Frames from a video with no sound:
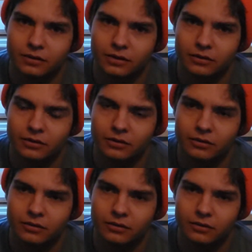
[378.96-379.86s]
I don't know.
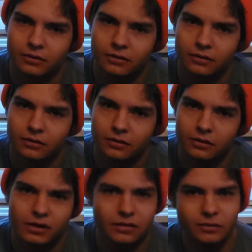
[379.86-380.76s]

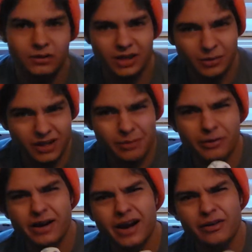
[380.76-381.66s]
Can we keep
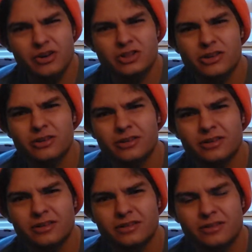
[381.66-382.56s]
our eye on each other?
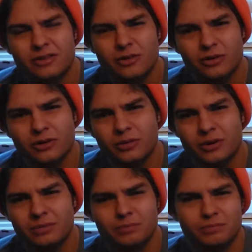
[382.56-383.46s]
So,
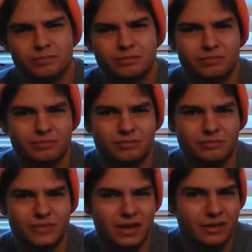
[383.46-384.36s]
we
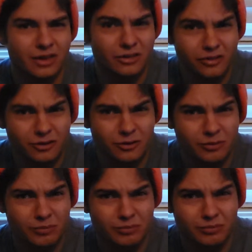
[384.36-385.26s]
exist.
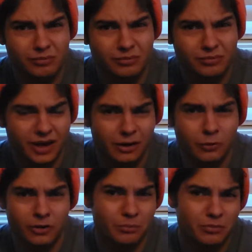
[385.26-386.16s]
I don't
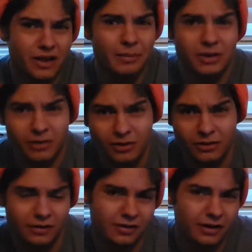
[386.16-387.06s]
want to stop
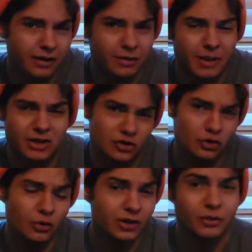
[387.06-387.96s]
existing, and I imagine you
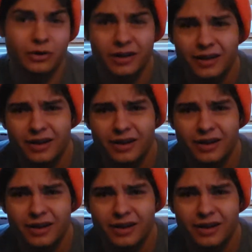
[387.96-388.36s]
don't either.